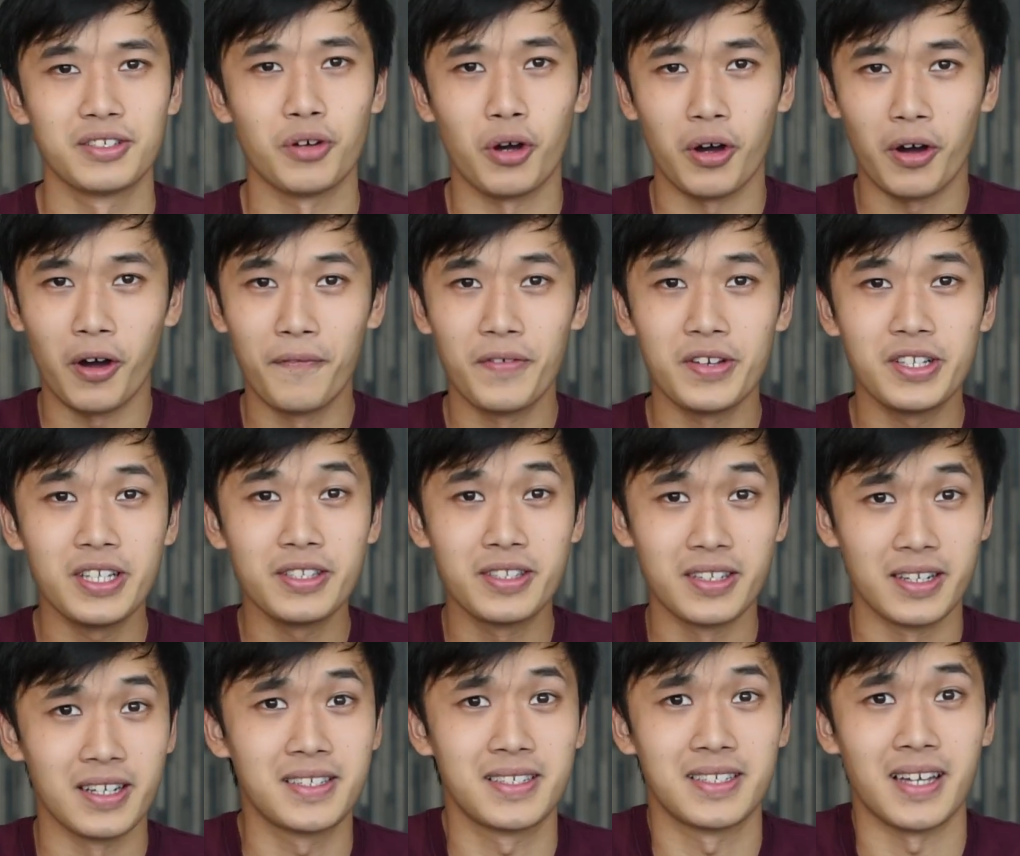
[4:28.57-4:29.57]
So obviously in
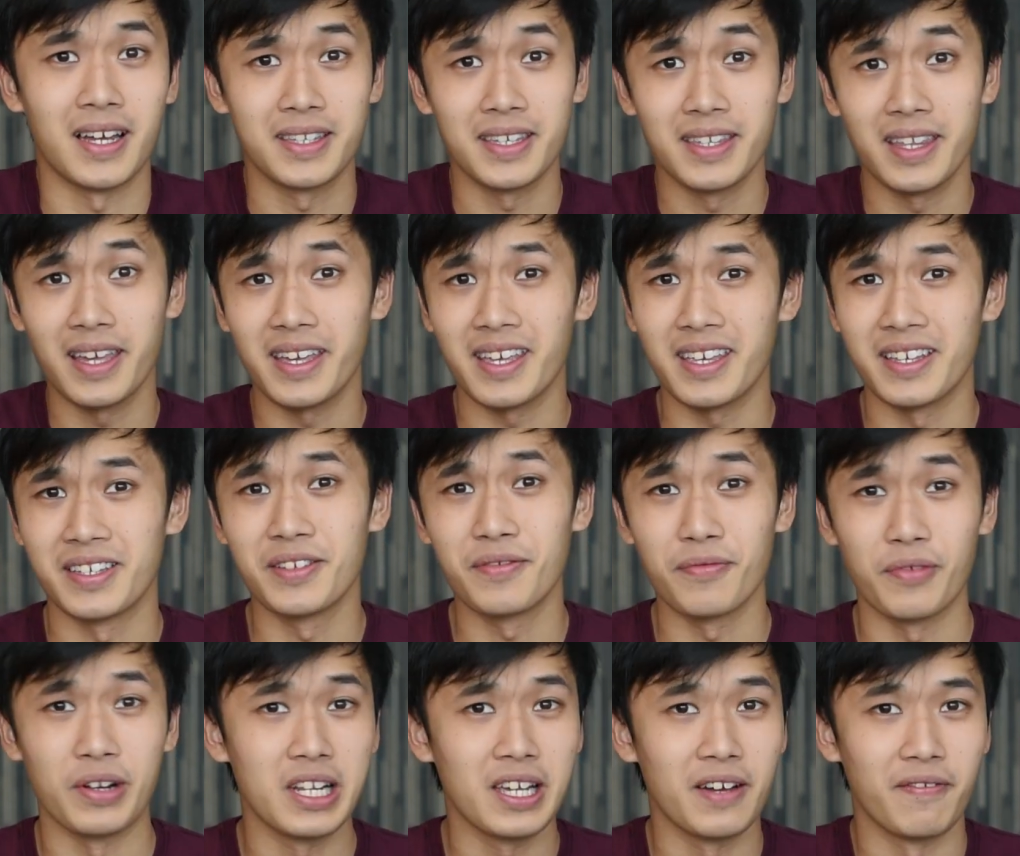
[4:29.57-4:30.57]
today's society, that
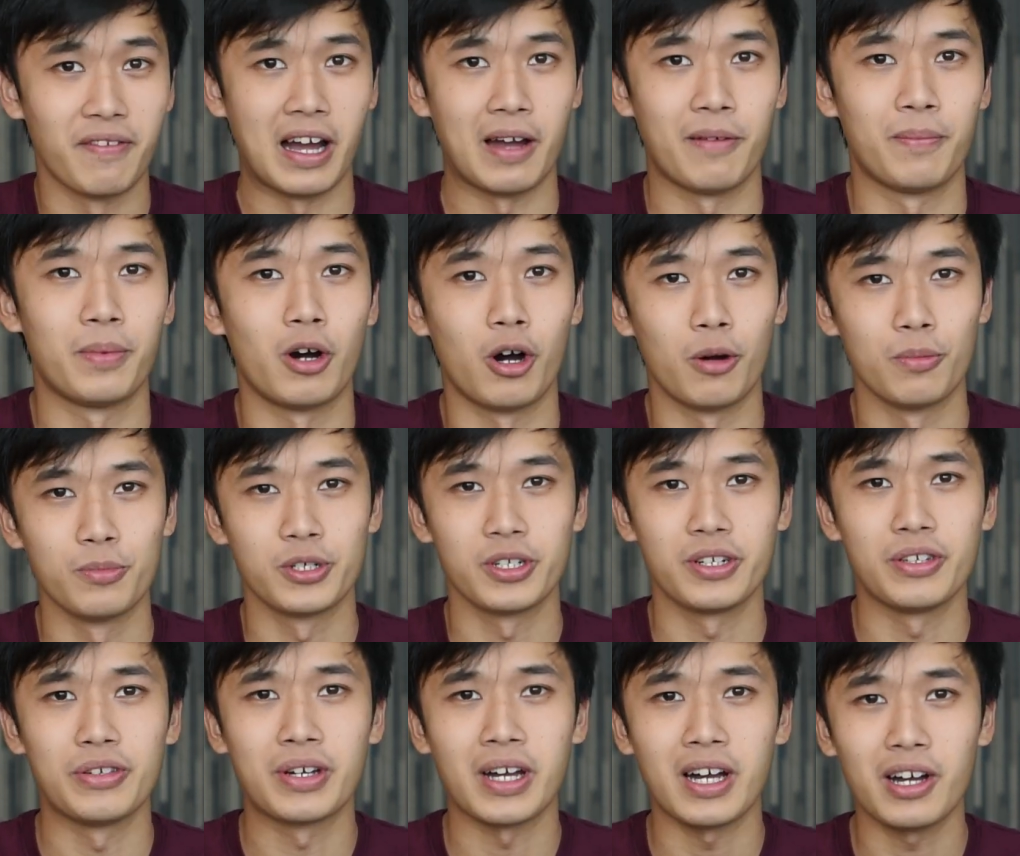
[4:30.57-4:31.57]
isn't really a viable
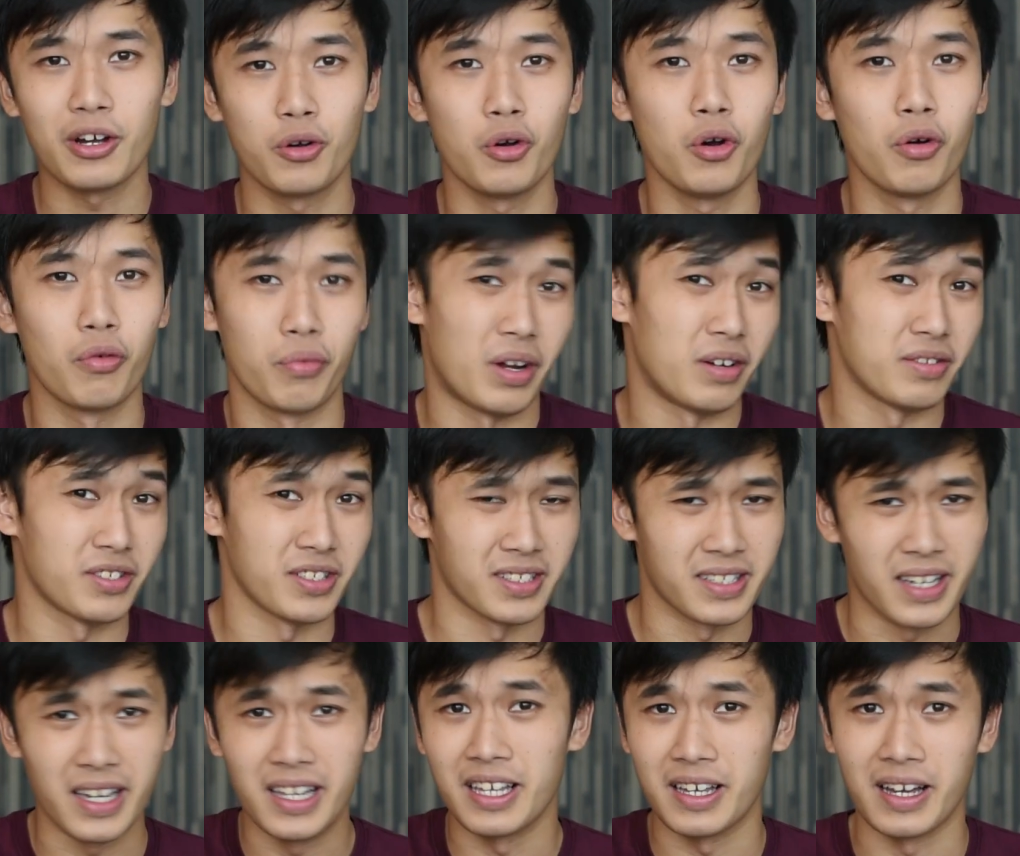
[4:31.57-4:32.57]
option, and you can't go around
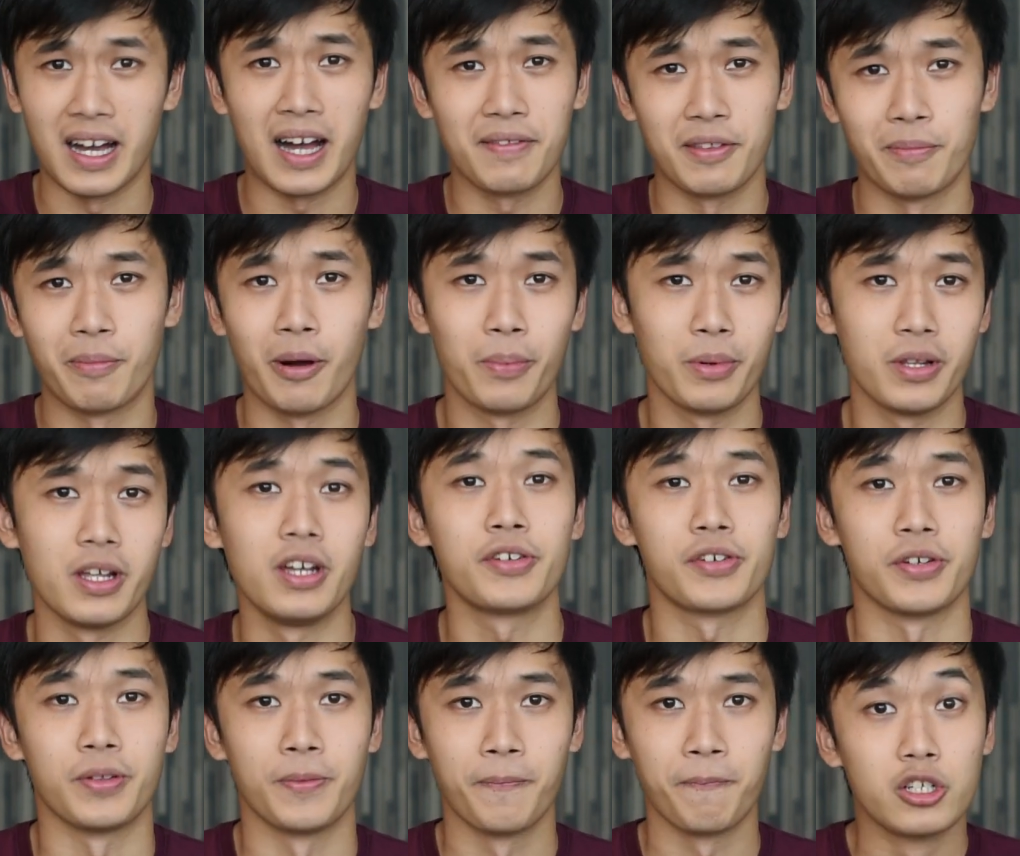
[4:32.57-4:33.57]
just killing half the
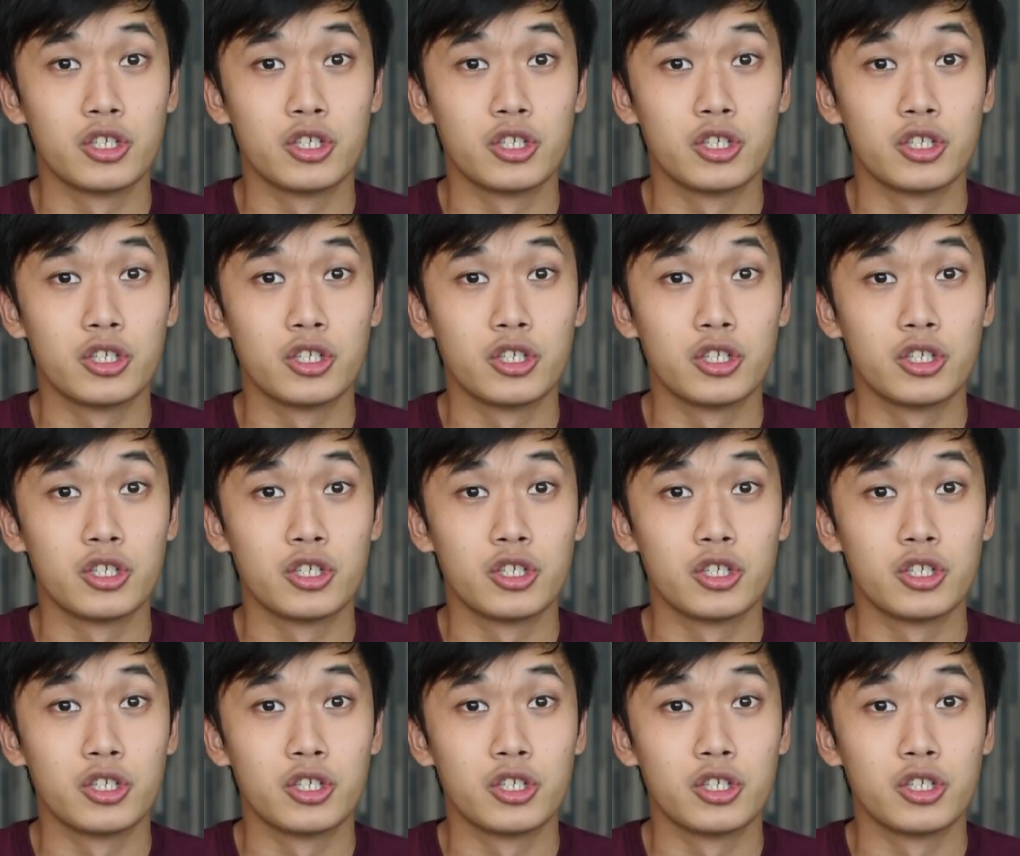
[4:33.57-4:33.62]
population.